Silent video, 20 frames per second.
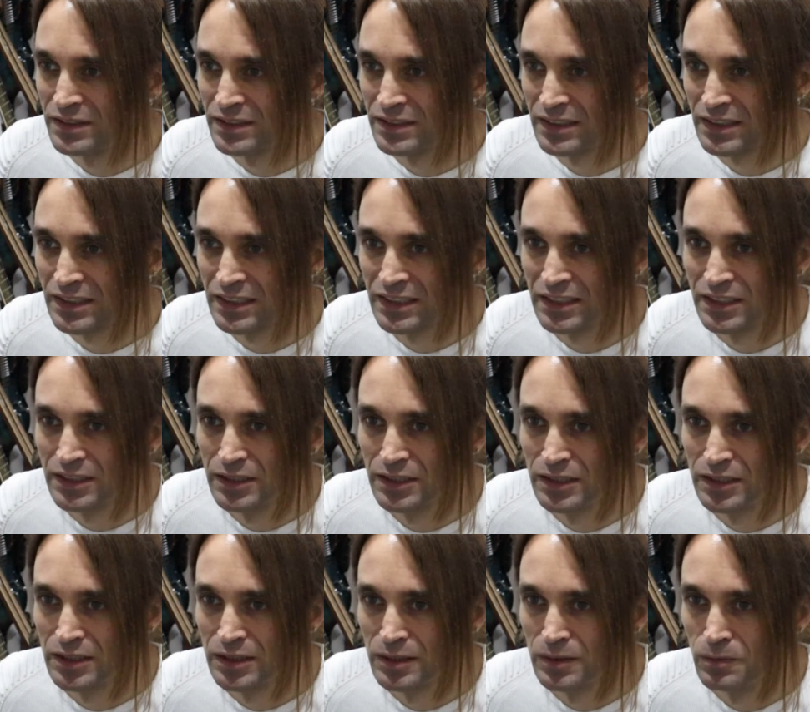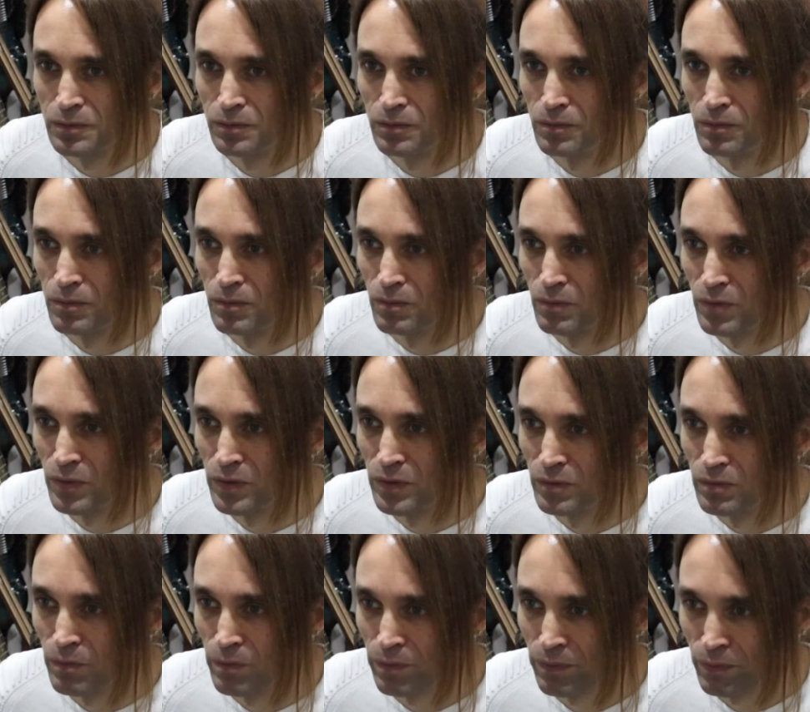are
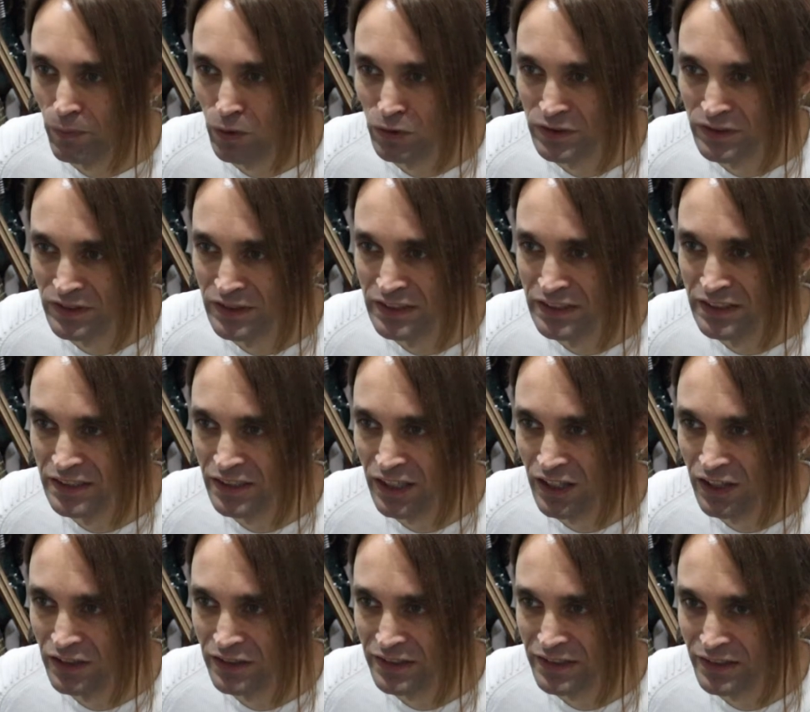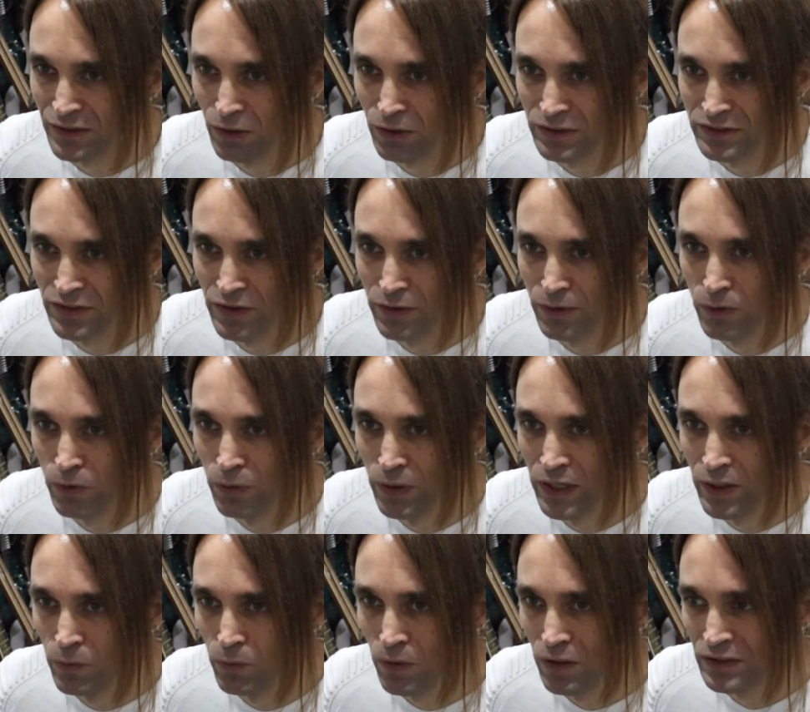mostly guitars. Also the
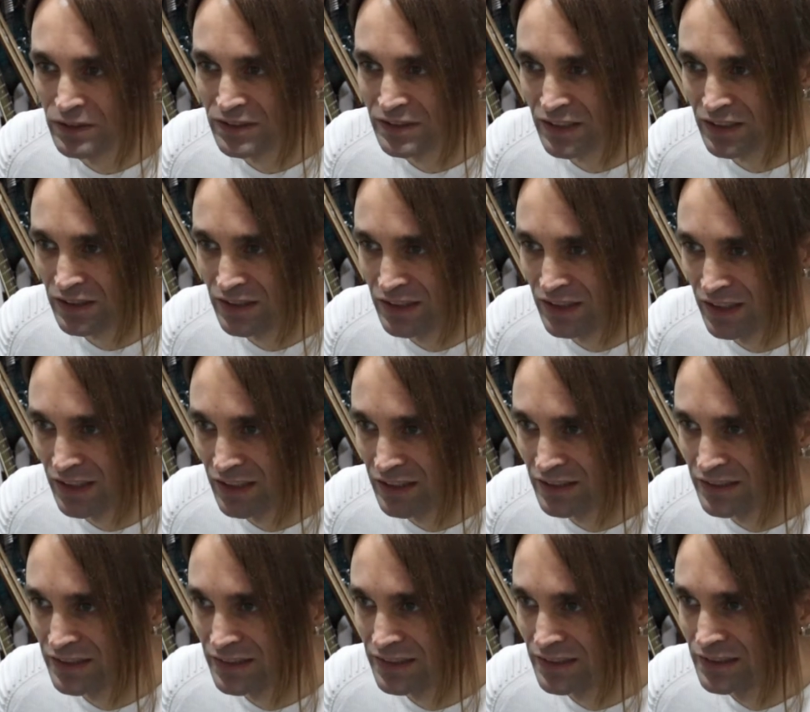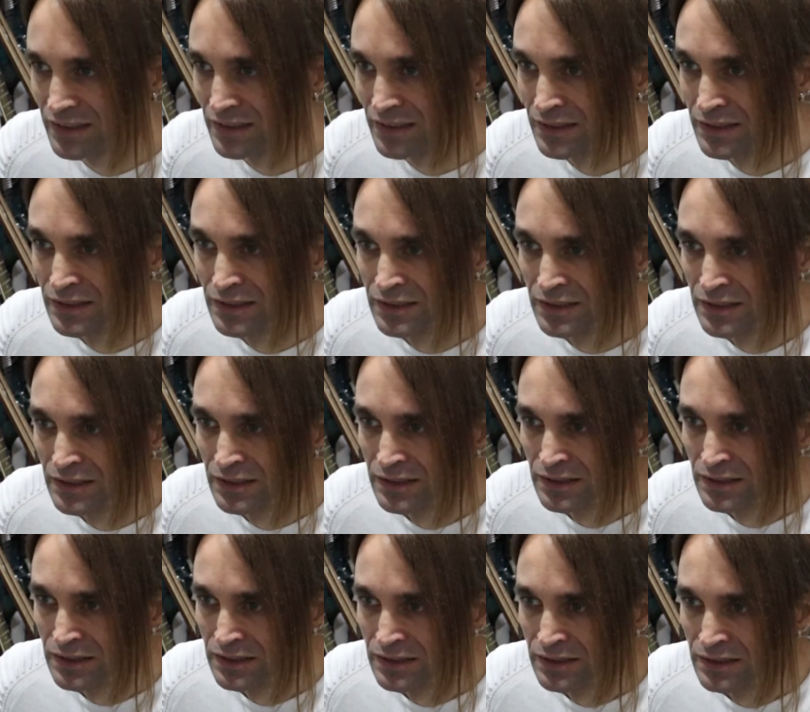green ones are guitars.
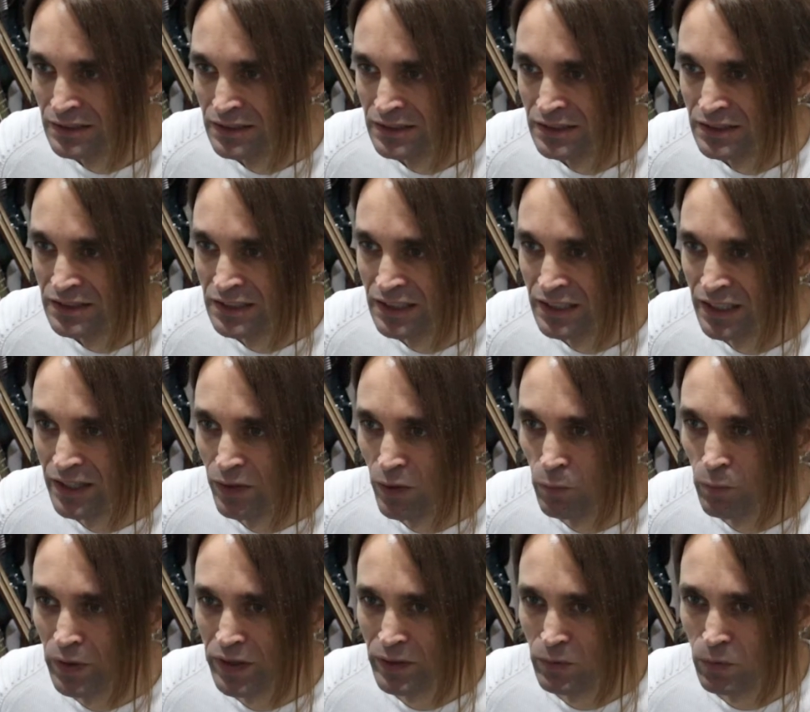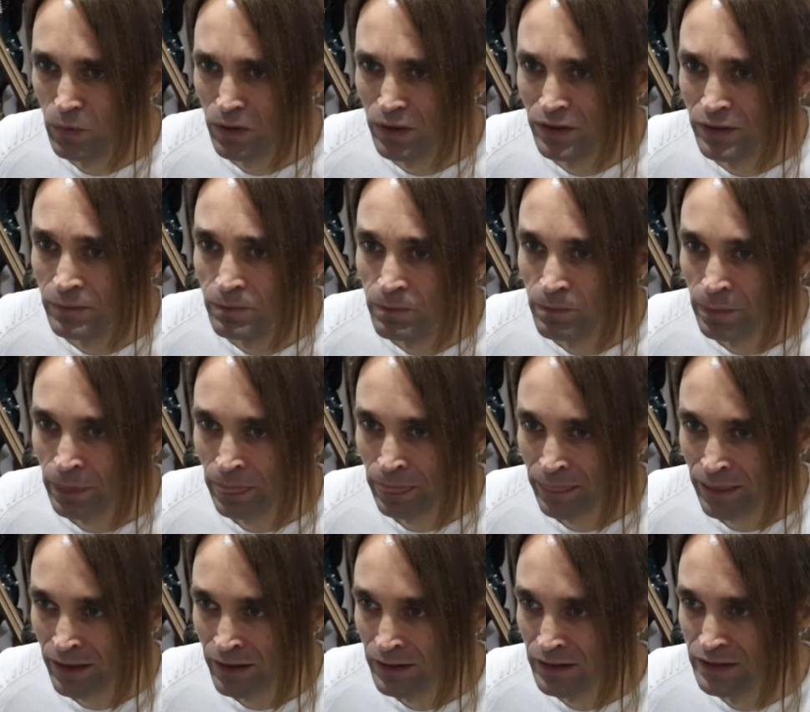And the pink one
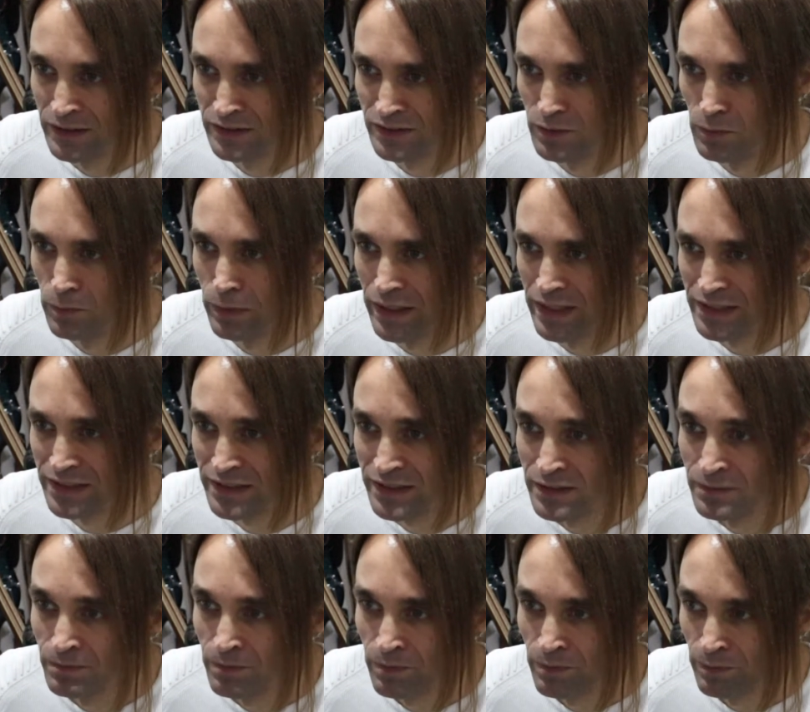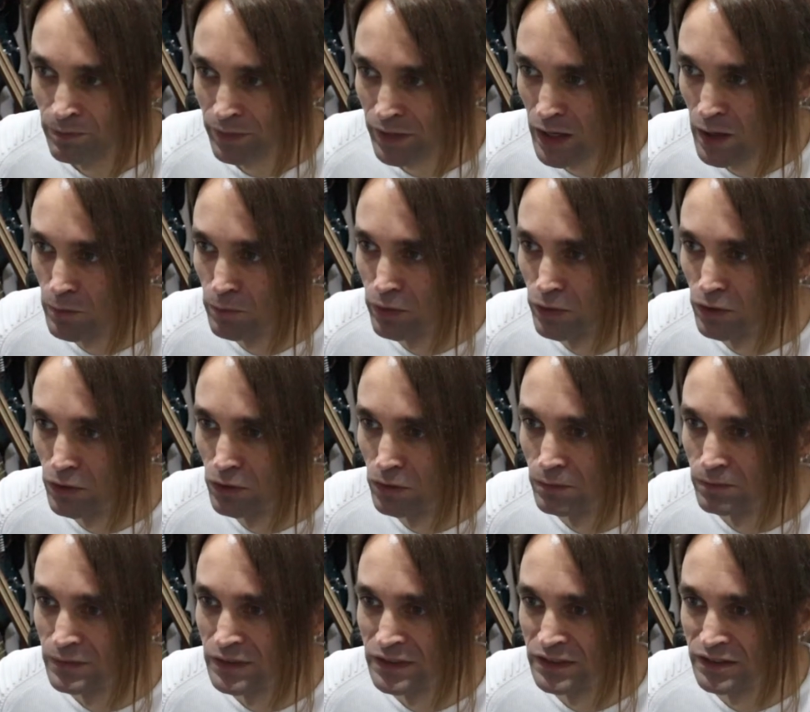is the bass. And blue
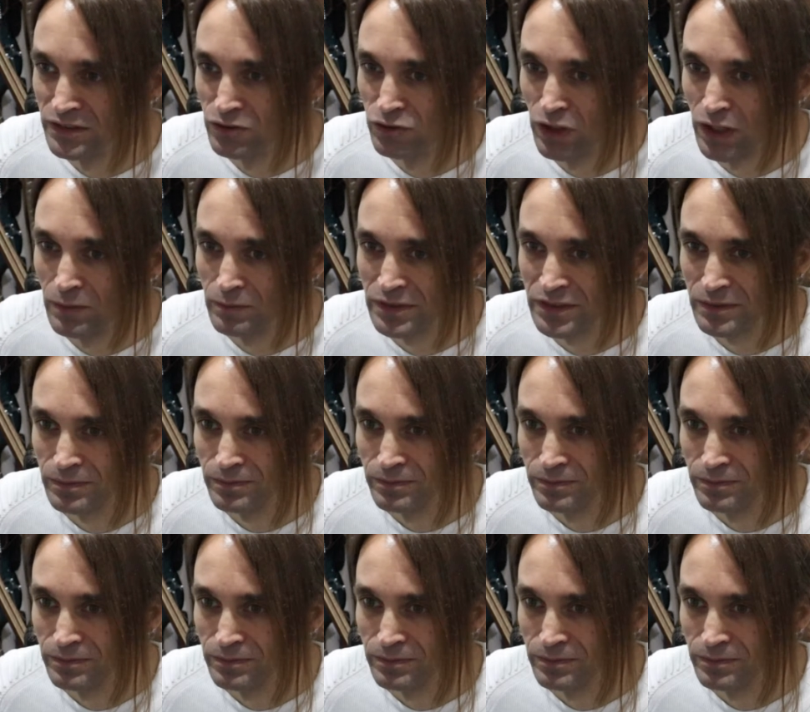is the drums.